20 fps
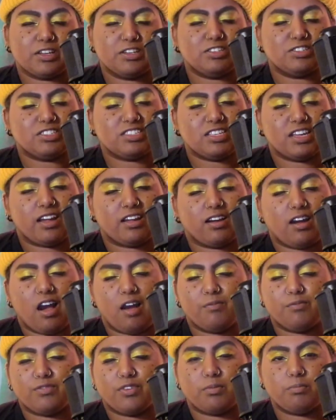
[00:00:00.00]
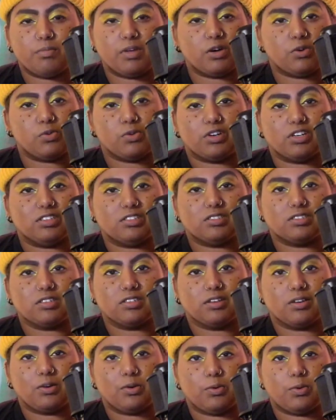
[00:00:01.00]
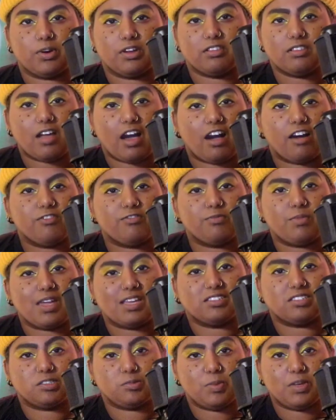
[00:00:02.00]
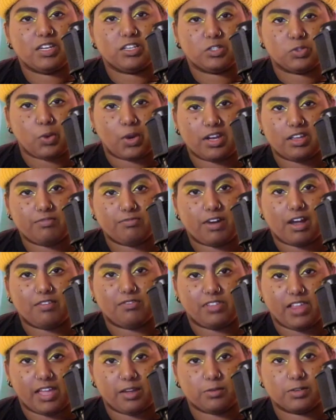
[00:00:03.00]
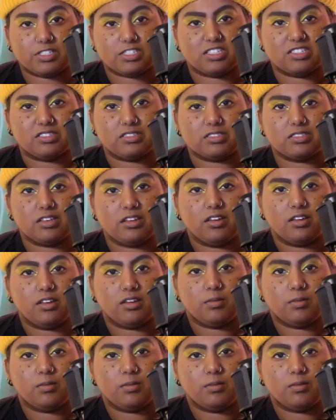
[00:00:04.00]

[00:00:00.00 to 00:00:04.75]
You see, I come from Millwoods, where love may speak 25 languages,